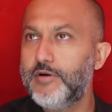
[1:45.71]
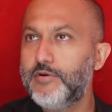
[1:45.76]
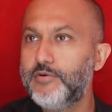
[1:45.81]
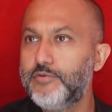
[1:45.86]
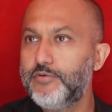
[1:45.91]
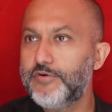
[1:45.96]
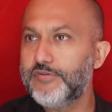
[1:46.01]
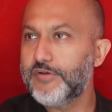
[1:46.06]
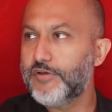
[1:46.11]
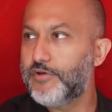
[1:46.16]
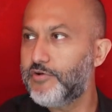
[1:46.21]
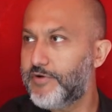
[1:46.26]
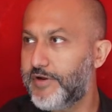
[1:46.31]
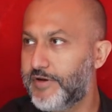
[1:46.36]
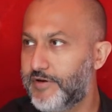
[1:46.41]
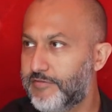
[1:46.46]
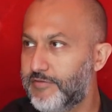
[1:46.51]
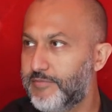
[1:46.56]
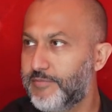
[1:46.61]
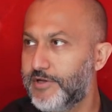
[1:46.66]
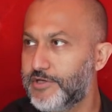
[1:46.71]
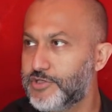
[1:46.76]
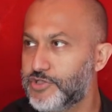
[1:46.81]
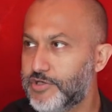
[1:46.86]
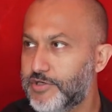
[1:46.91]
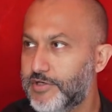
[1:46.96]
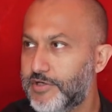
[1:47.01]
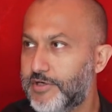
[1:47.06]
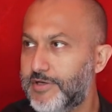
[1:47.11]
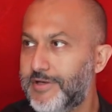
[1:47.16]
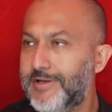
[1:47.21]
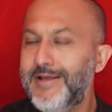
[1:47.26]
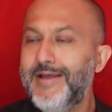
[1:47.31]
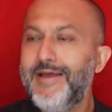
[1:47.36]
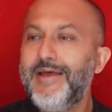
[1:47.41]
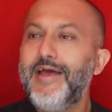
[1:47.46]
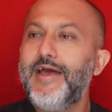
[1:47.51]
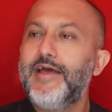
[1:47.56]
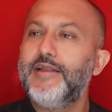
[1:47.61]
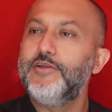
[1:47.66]
who was a curator from Nigeria,
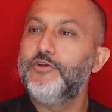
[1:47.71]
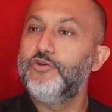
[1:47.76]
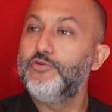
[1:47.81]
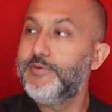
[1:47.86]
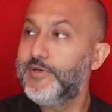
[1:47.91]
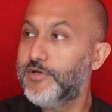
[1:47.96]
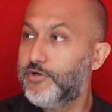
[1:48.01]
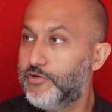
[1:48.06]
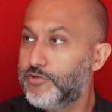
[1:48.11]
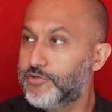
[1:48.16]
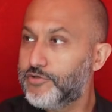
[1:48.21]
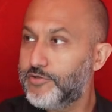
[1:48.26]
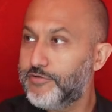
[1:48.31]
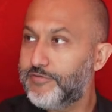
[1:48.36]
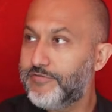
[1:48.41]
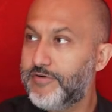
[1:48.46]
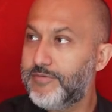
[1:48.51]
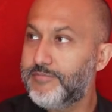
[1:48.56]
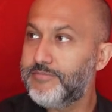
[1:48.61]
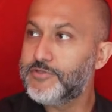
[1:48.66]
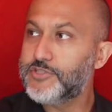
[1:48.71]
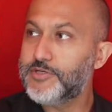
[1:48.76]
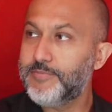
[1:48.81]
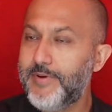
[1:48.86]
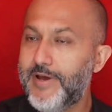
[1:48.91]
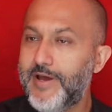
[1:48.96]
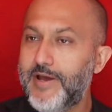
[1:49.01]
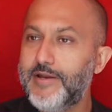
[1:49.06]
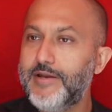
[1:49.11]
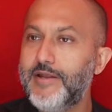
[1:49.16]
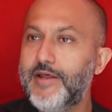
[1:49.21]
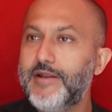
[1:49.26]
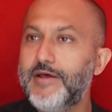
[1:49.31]
and Yumi Goto from Japan.